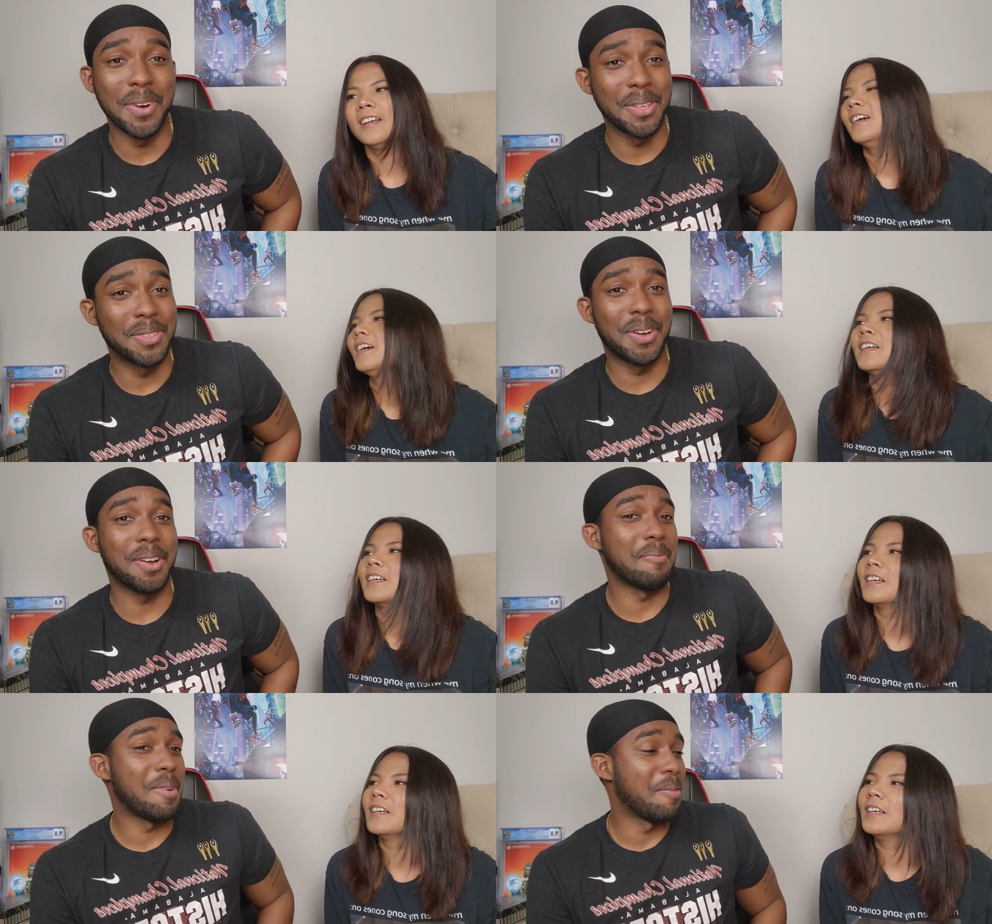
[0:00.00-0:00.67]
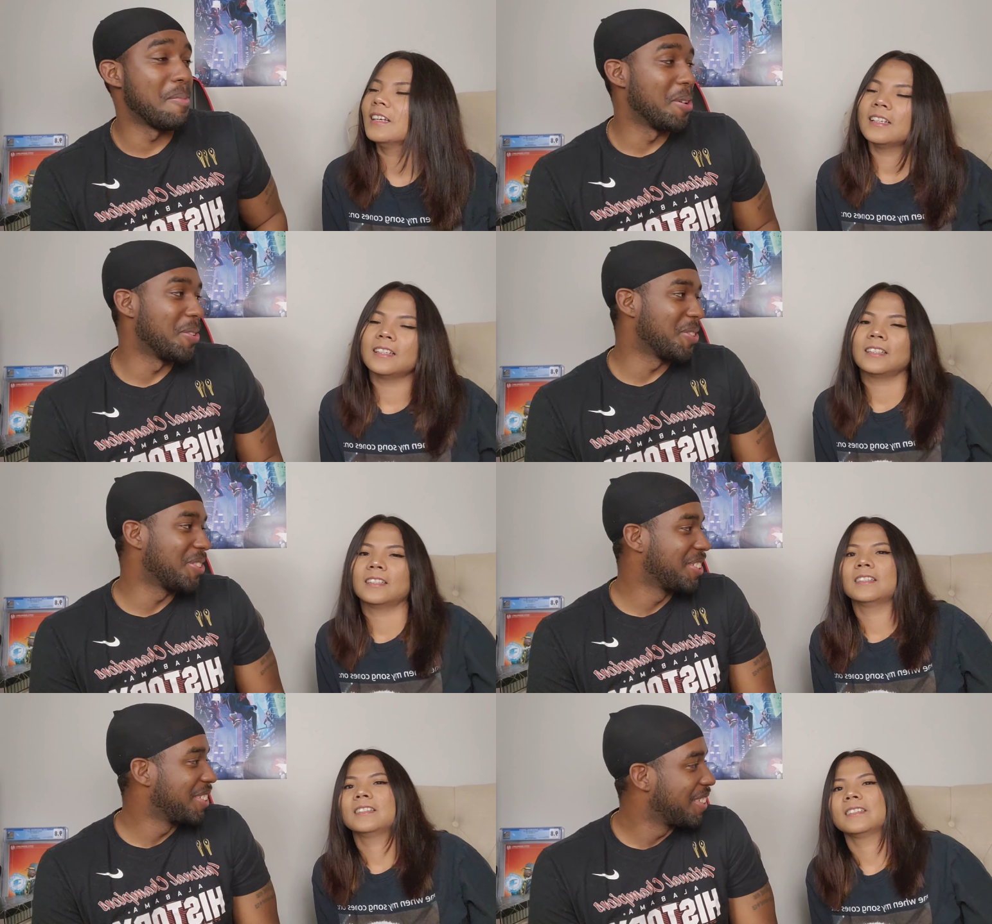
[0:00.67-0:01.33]
Speaker 1: What are you talking about, bro?"
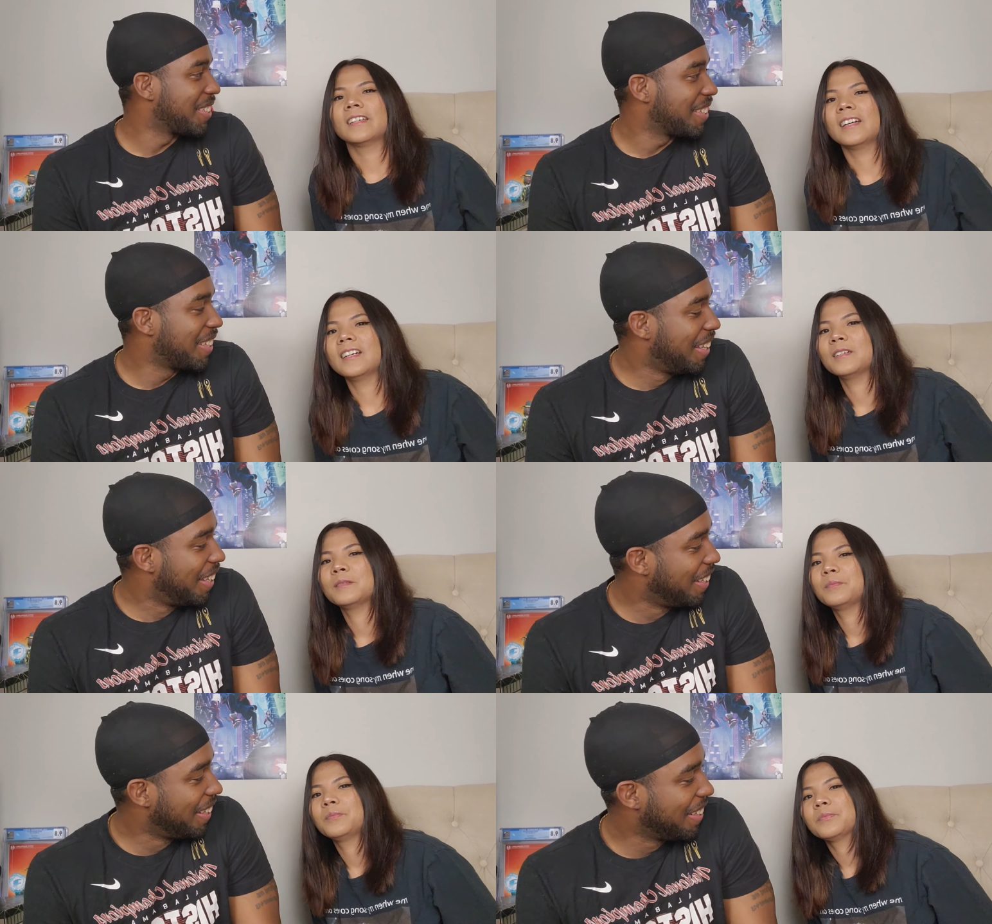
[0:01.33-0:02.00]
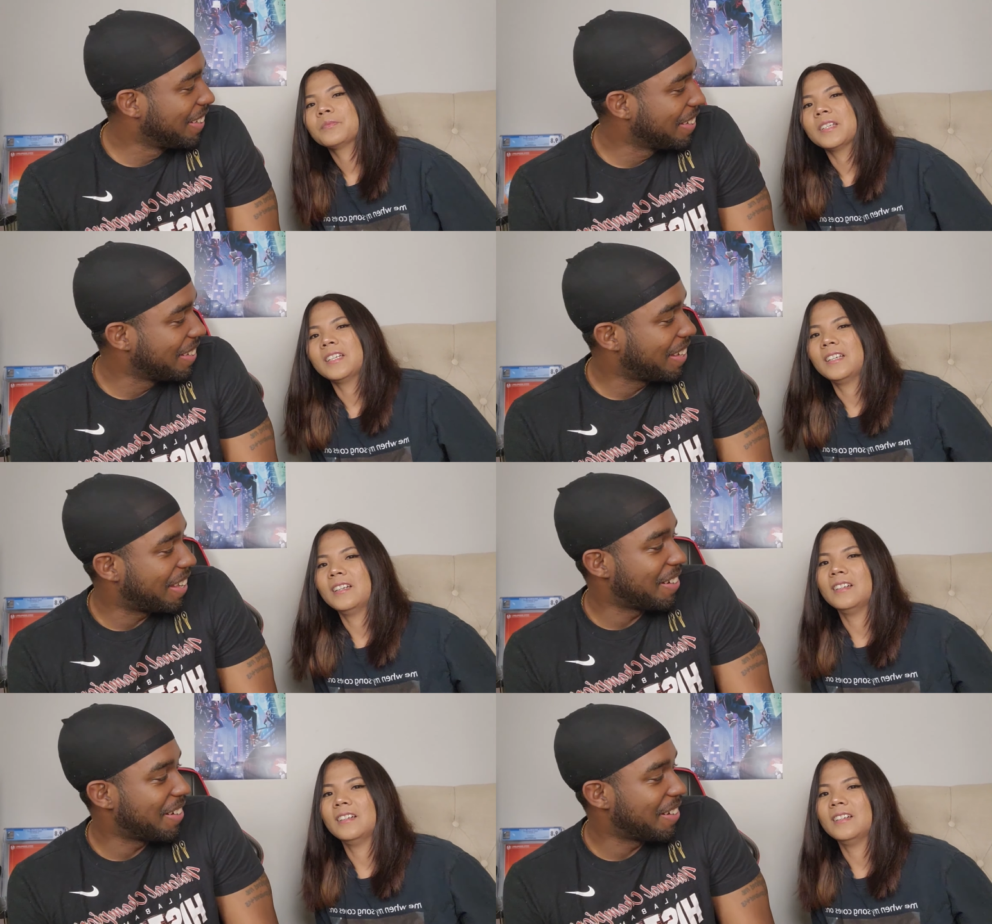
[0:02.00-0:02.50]
Yeah, but um,